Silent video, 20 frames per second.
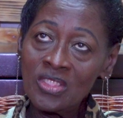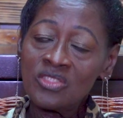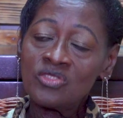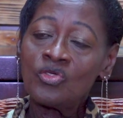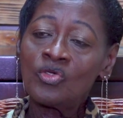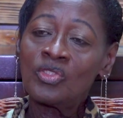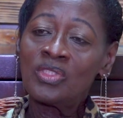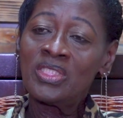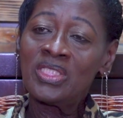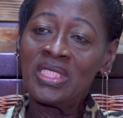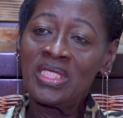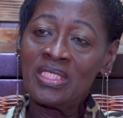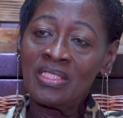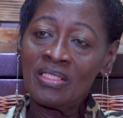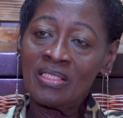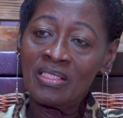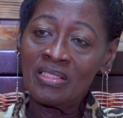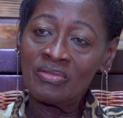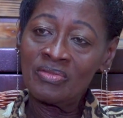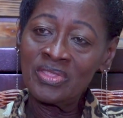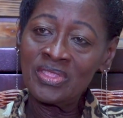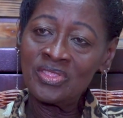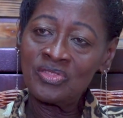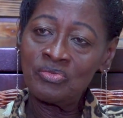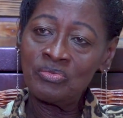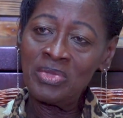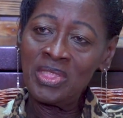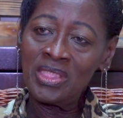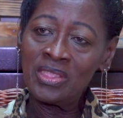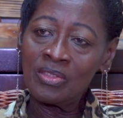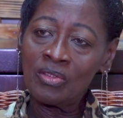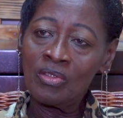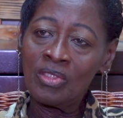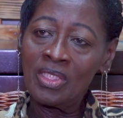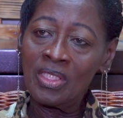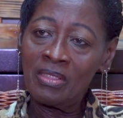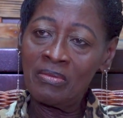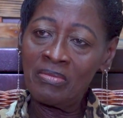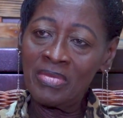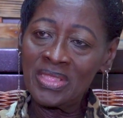So they encouraged me to
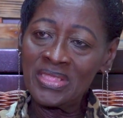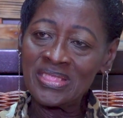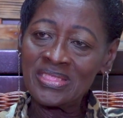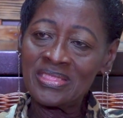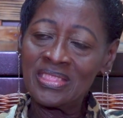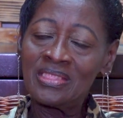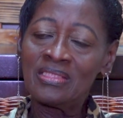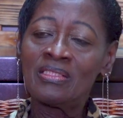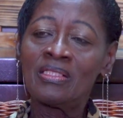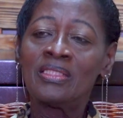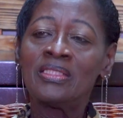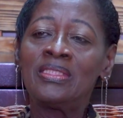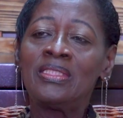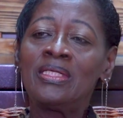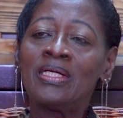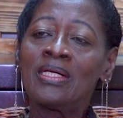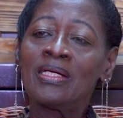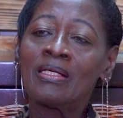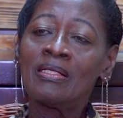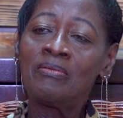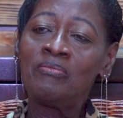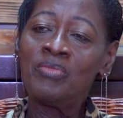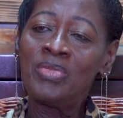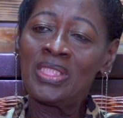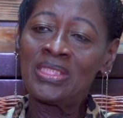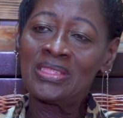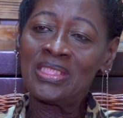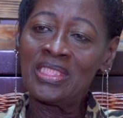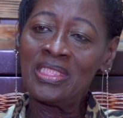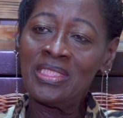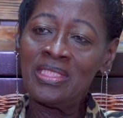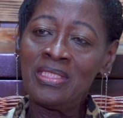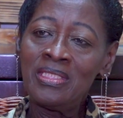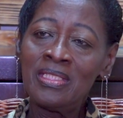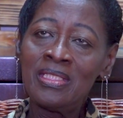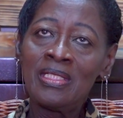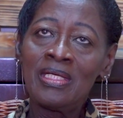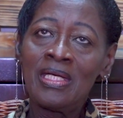come and sit on their committee,